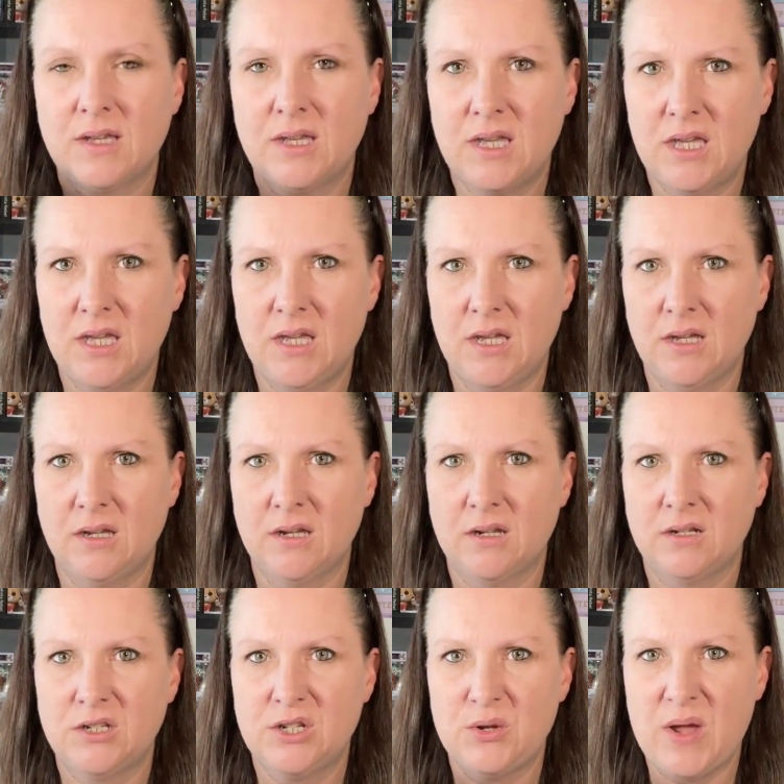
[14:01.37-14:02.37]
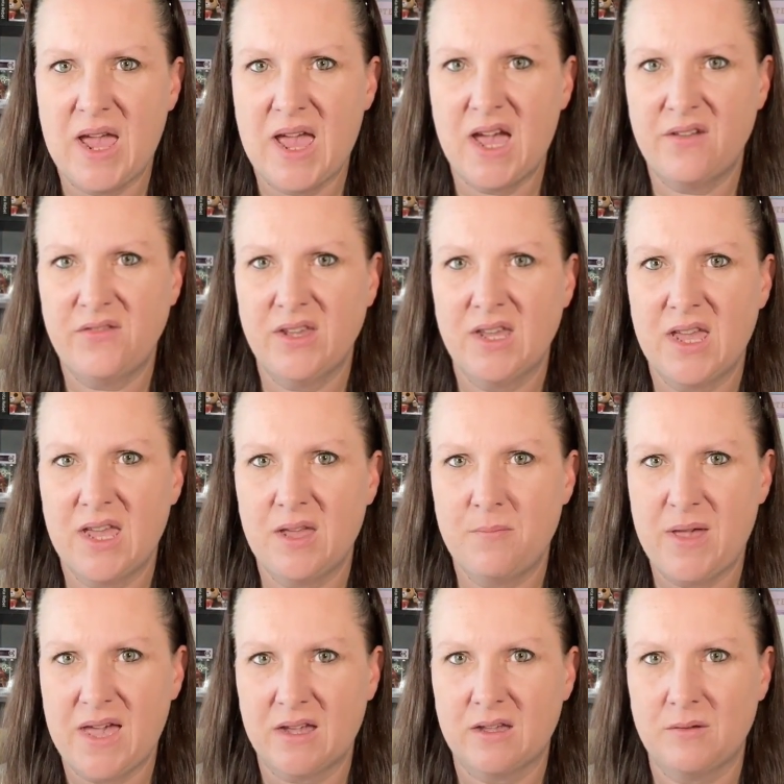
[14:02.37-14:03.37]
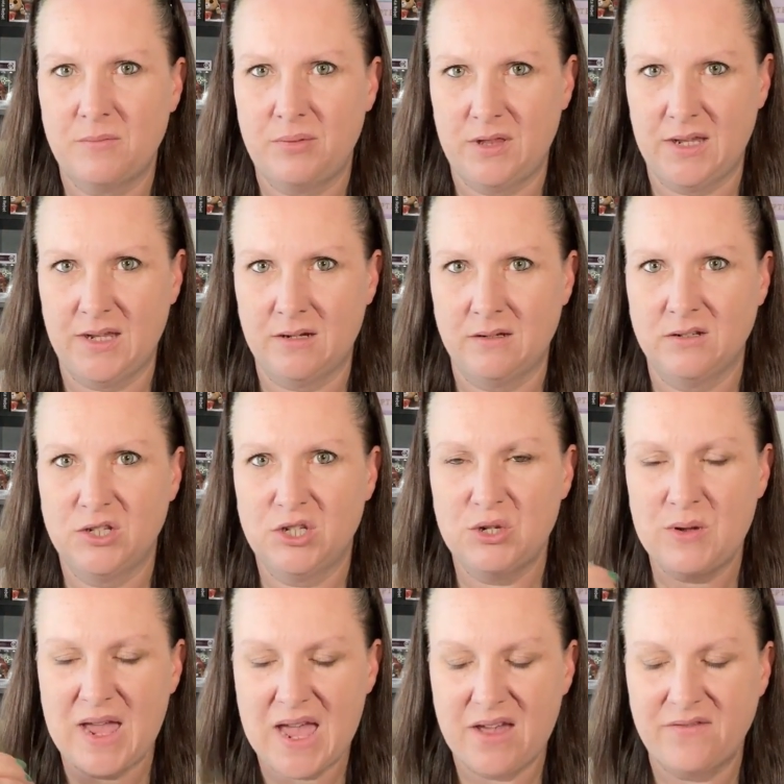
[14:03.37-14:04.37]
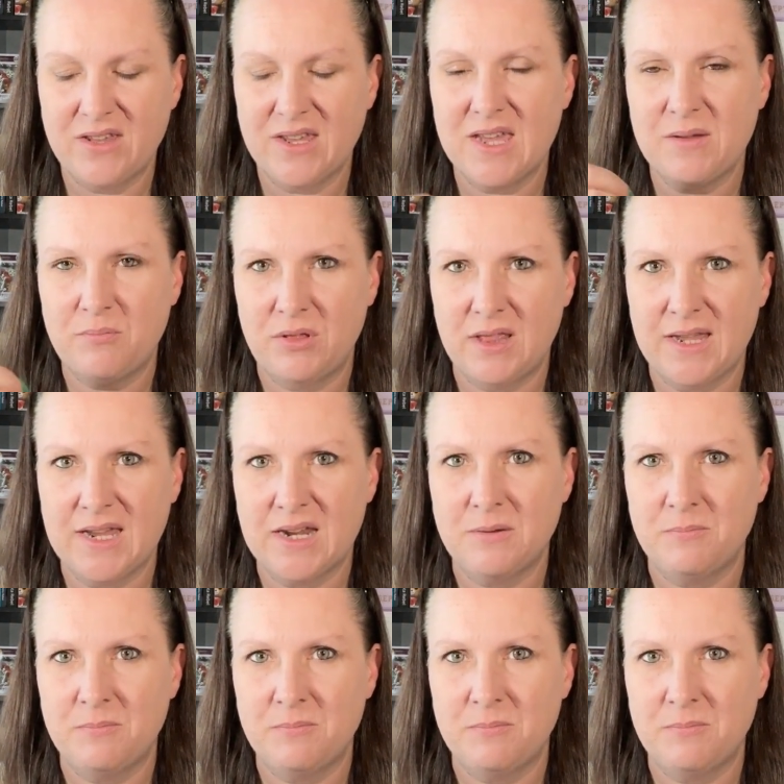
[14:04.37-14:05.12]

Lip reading: key to having a backup plan, to having a plan